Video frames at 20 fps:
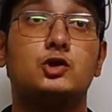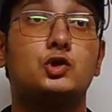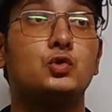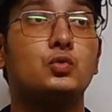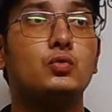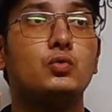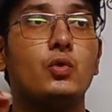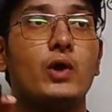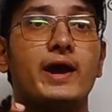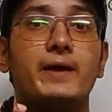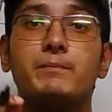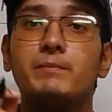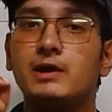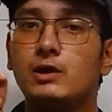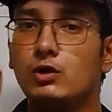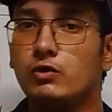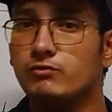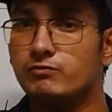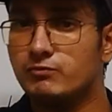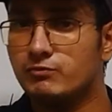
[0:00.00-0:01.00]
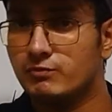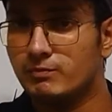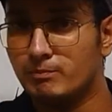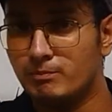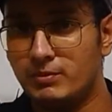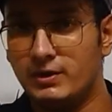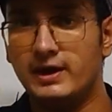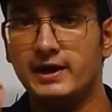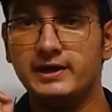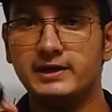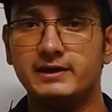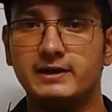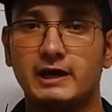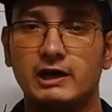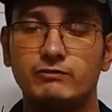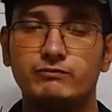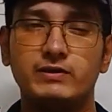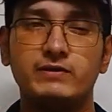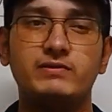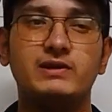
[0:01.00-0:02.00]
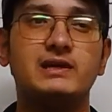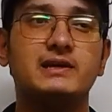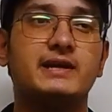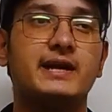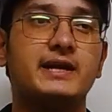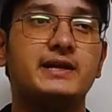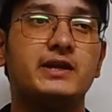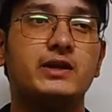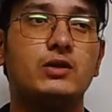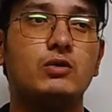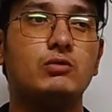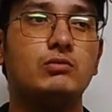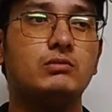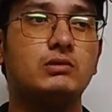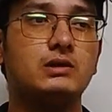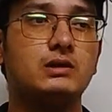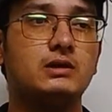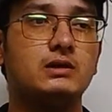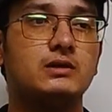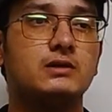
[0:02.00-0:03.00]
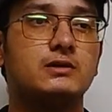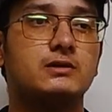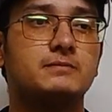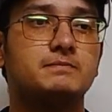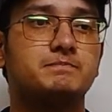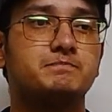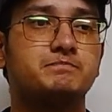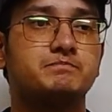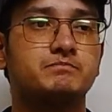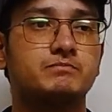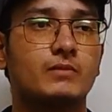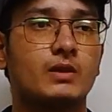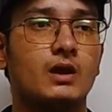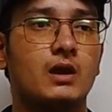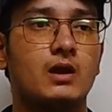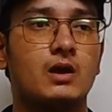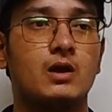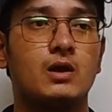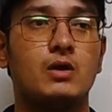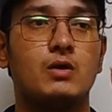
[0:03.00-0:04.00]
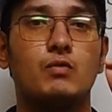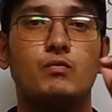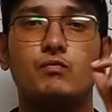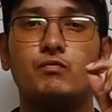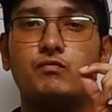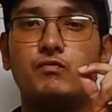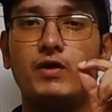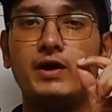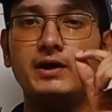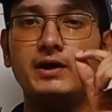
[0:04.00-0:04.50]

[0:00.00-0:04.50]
2 ml of blood, we will get around 1